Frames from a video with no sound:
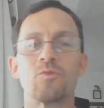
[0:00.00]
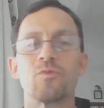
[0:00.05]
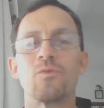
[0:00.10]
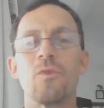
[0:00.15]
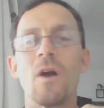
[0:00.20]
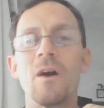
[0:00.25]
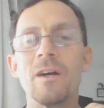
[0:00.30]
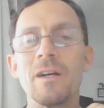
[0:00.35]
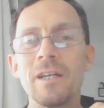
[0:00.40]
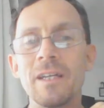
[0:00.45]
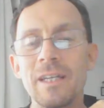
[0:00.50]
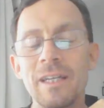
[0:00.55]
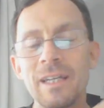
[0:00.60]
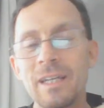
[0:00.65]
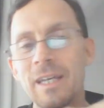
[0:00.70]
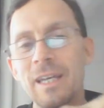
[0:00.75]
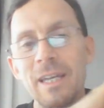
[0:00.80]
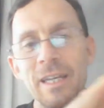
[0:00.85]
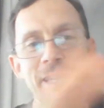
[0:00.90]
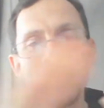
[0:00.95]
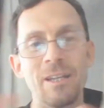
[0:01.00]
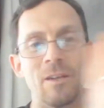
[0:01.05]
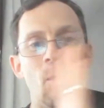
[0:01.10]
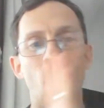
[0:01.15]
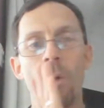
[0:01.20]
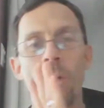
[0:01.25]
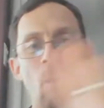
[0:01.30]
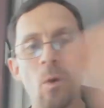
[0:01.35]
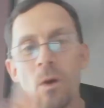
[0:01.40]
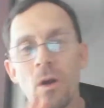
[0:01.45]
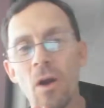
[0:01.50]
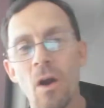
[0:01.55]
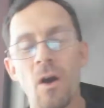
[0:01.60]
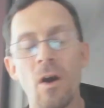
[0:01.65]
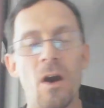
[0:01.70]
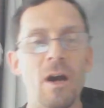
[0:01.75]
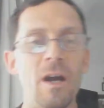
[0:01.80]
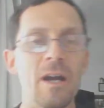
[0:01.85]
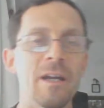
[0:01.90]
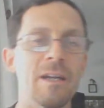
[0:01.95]
drug in all
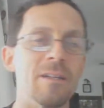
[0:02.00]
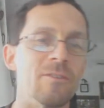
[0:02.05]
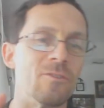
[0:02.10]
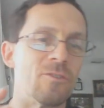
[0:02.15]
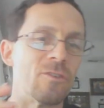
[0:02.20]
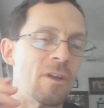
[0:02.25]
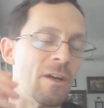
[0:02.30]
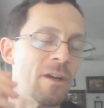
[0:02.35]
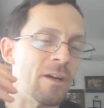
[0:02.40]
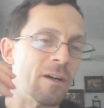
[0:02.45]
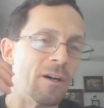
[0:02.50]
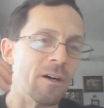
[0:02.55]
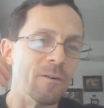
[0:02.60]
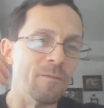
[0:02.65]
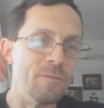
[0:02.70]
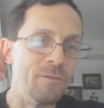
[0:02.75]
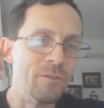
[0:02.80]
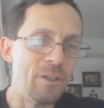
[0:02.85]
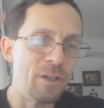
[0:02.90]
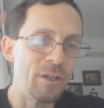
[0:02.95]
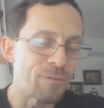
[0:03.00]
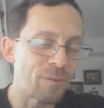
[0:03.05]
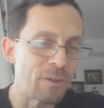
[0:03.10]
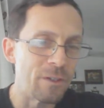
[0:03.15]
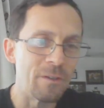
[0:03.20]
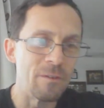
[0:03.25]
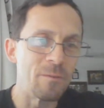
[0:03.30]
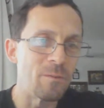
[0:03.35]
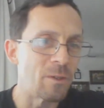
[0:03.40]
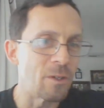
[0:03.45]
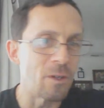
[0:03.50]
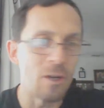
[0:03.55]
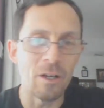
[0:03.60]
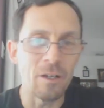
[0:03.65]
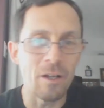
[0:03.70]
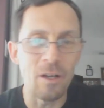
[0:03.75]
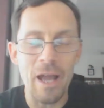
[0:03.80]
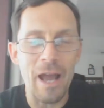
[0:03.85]
kinds of different uh,